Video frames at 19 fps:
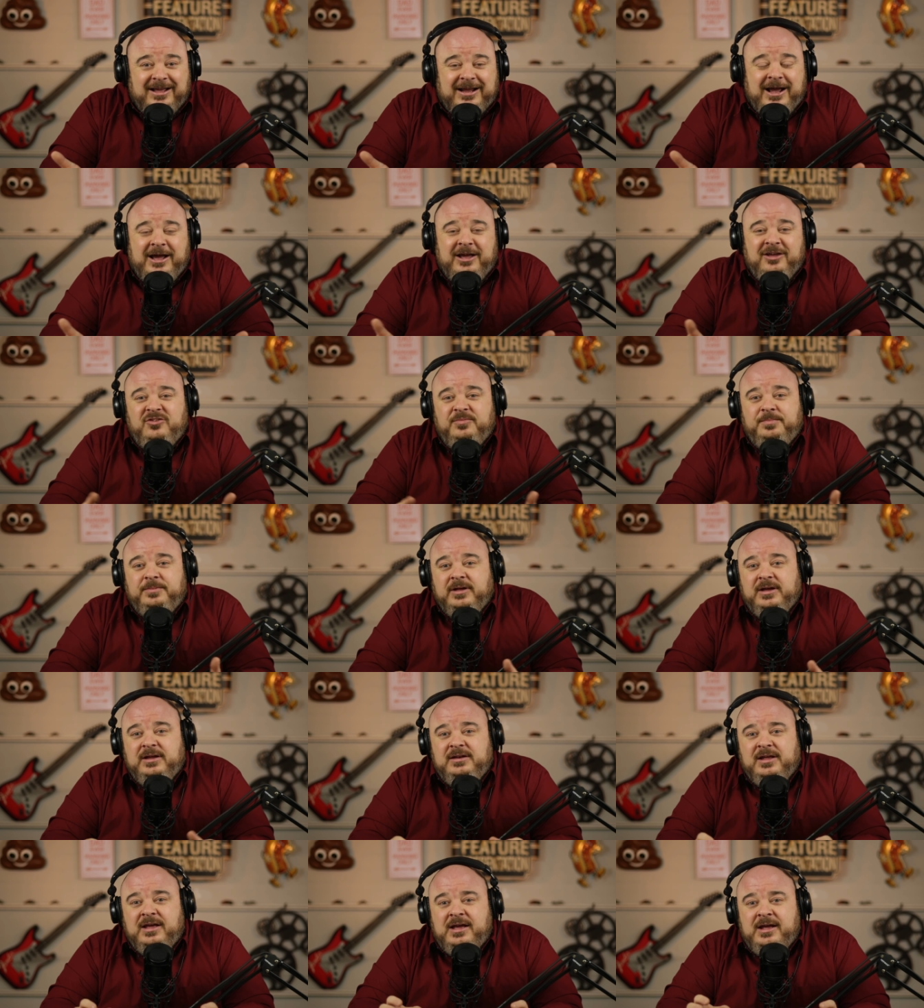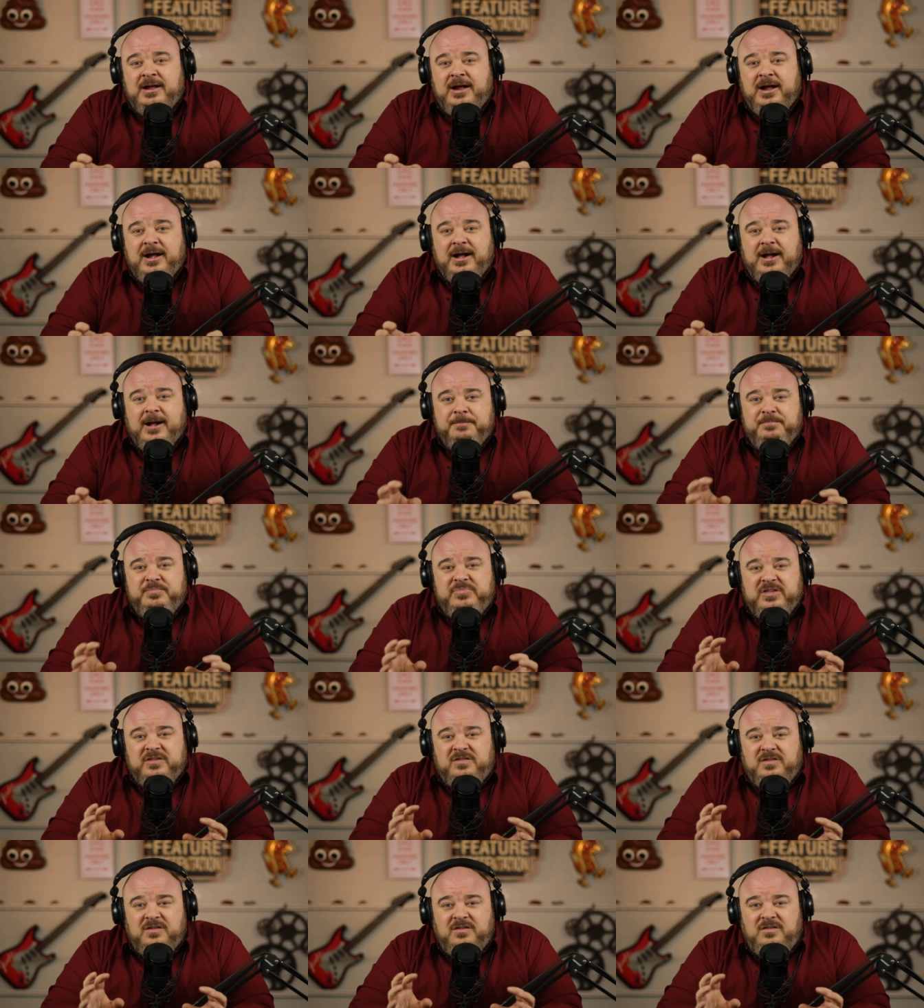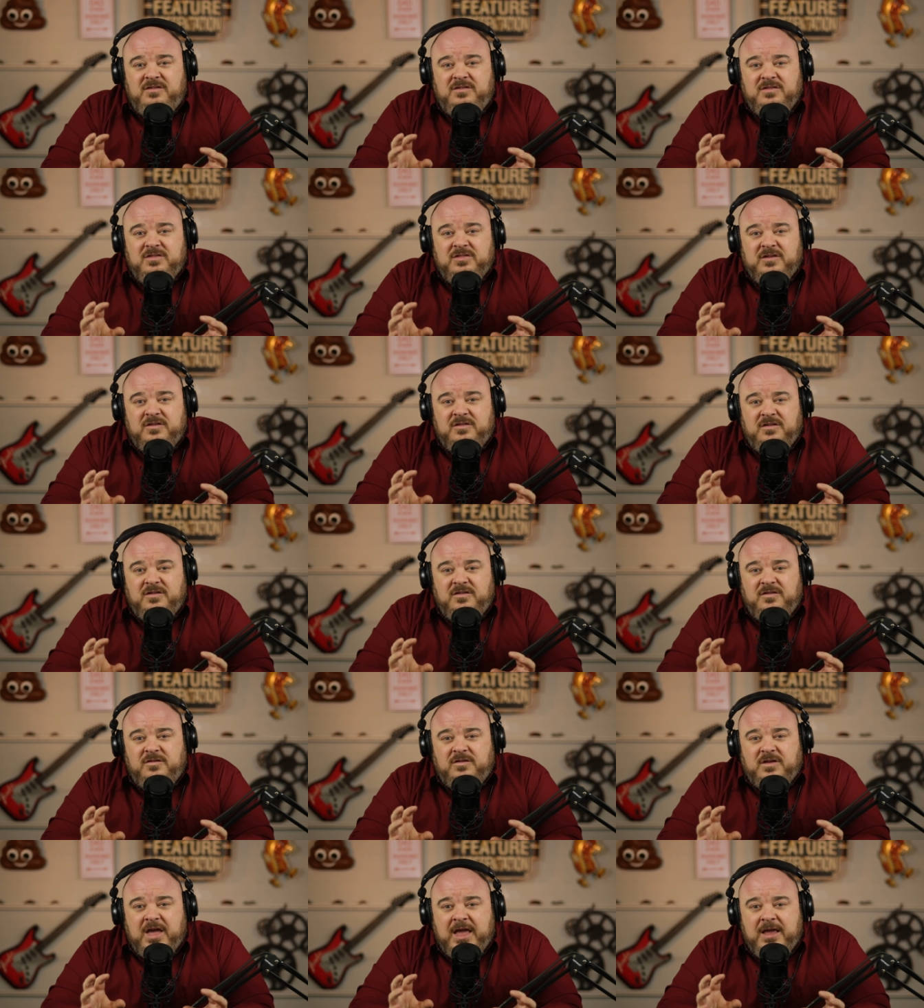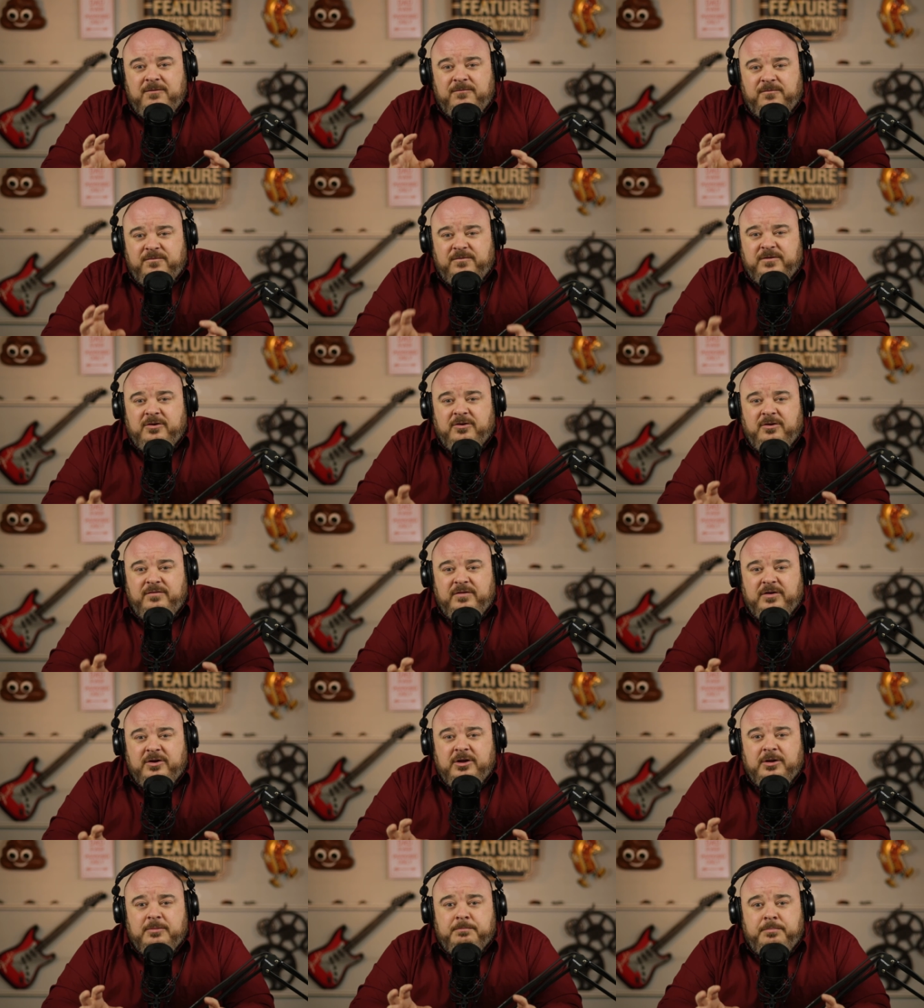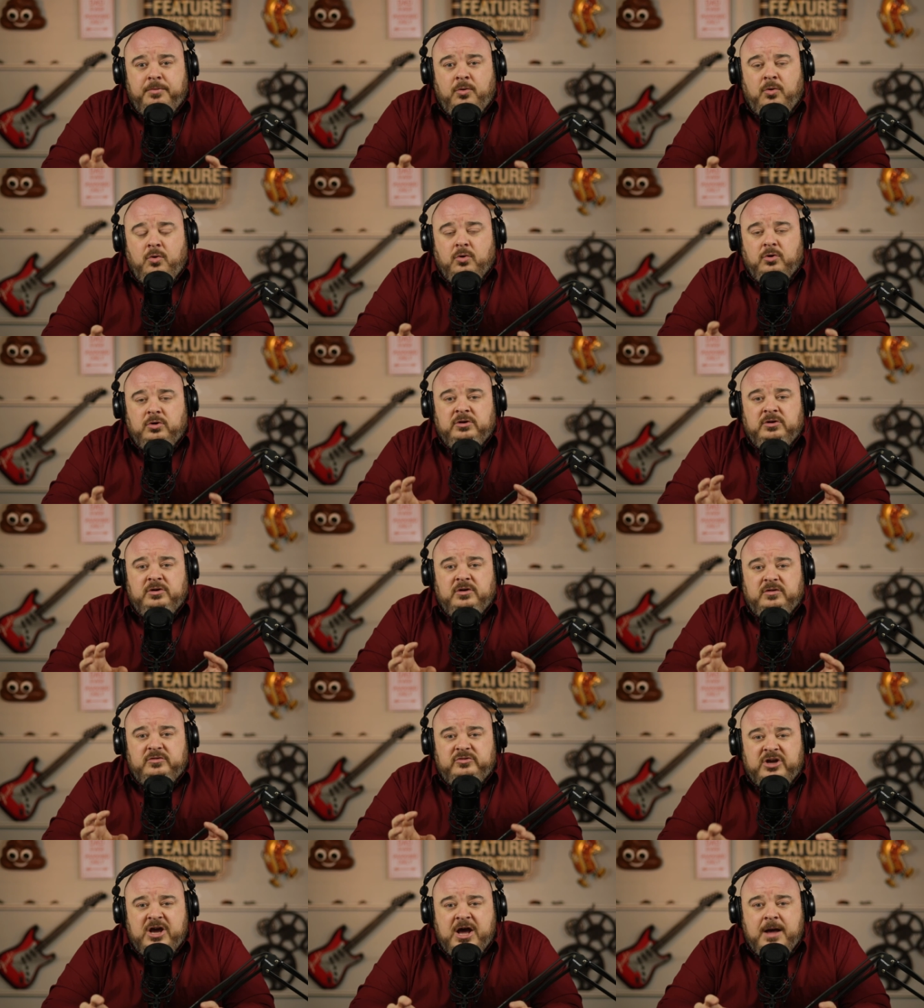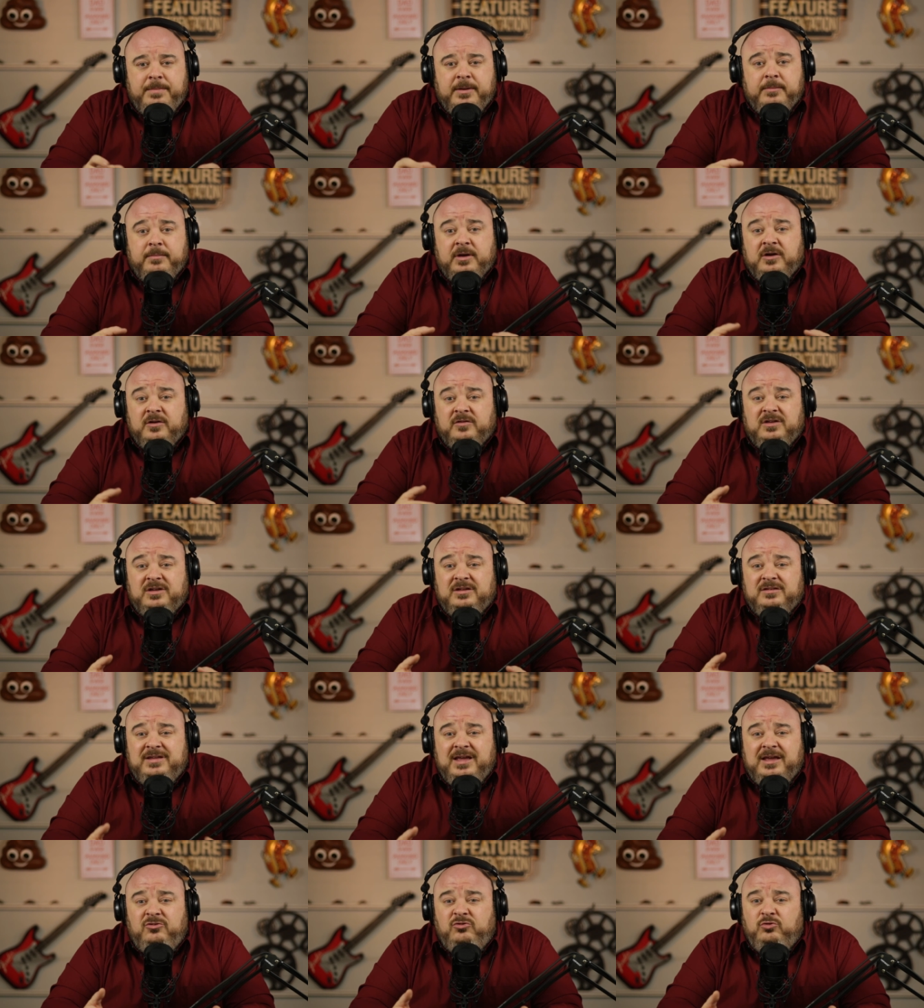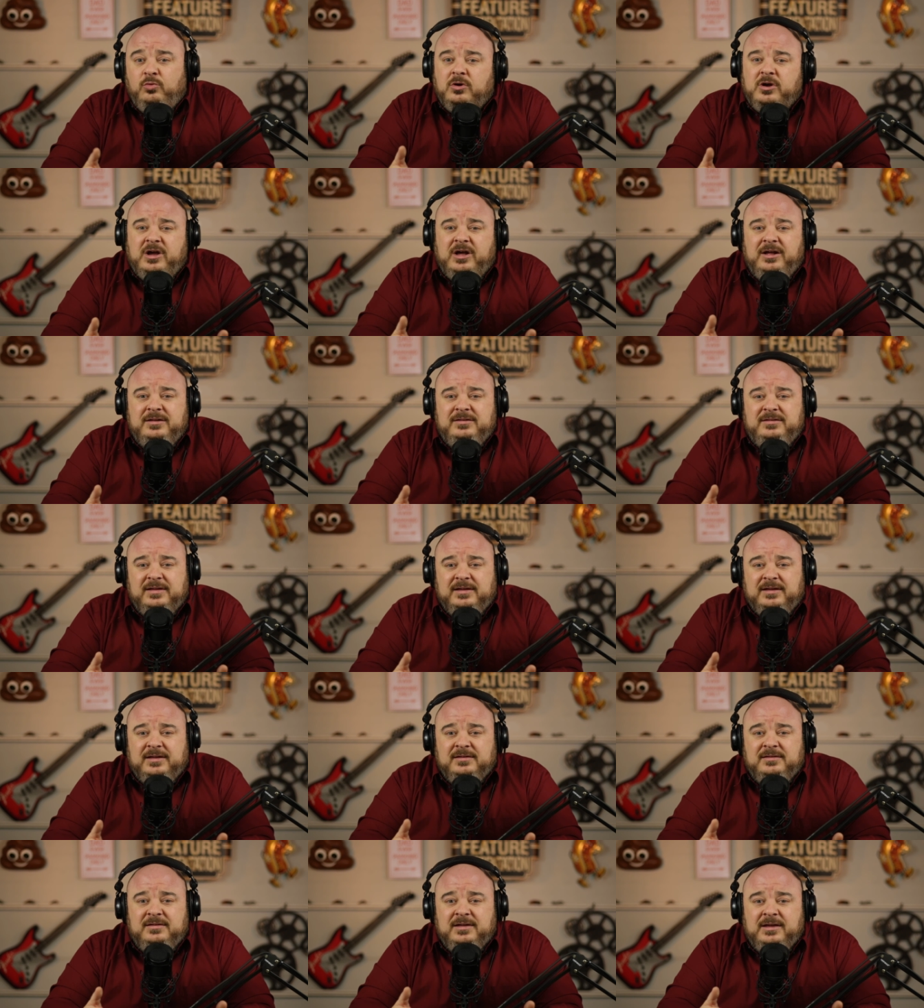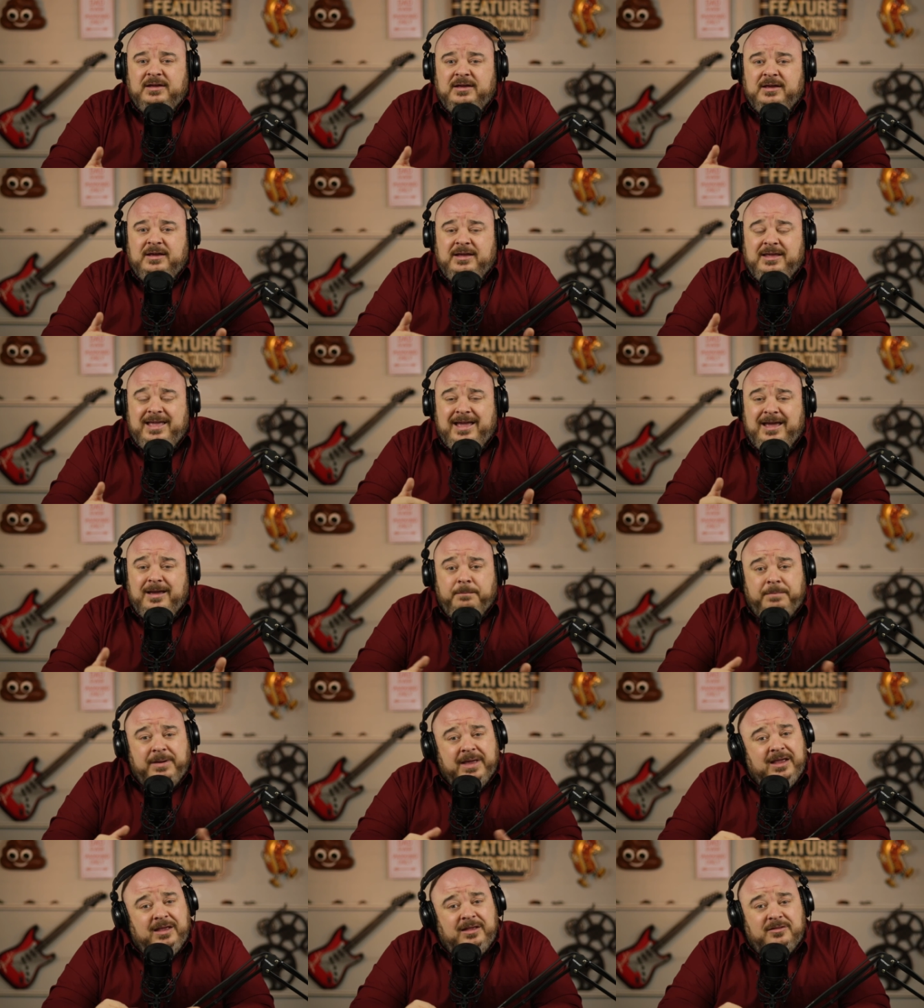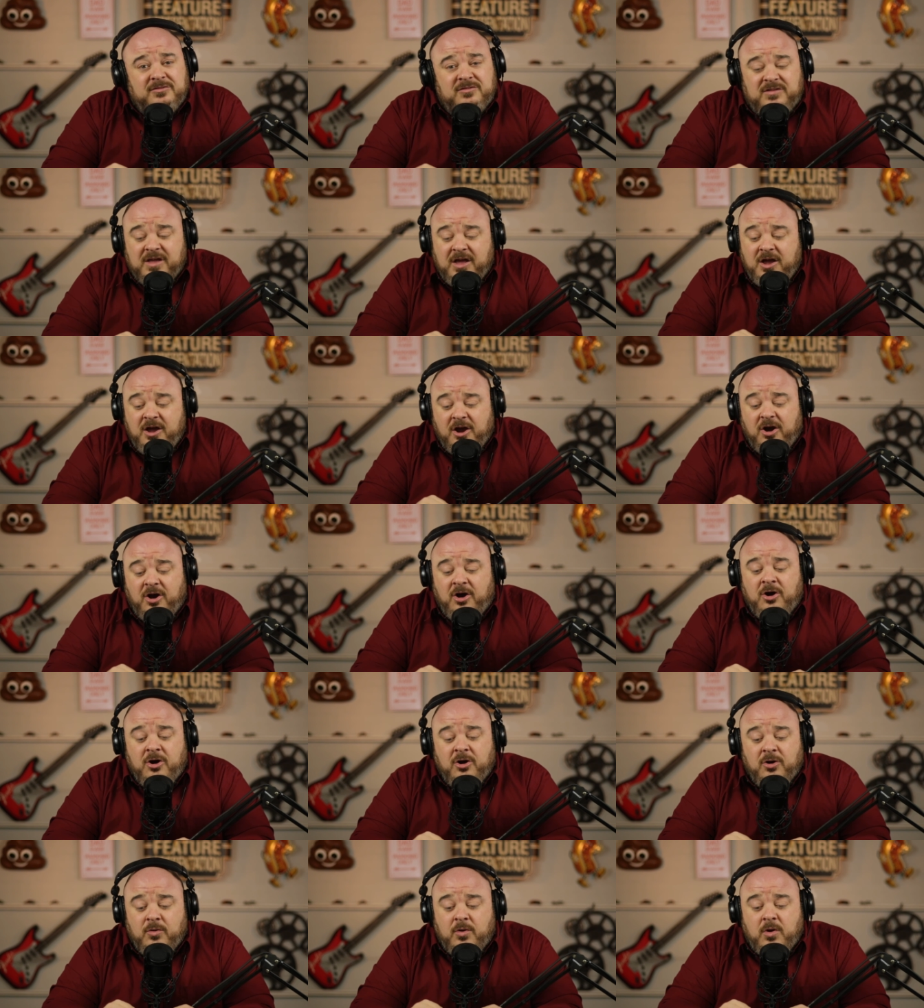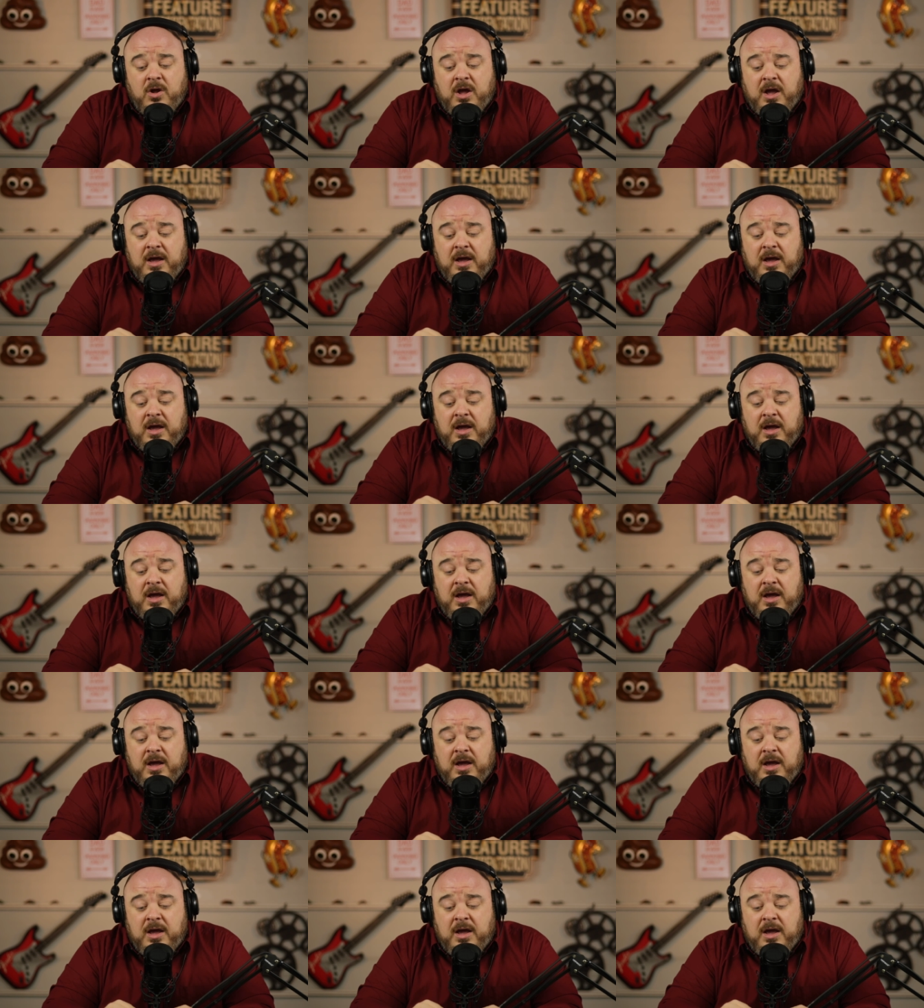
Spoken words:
of like I explained. This is a very, very important topic because contextual content campaigns are,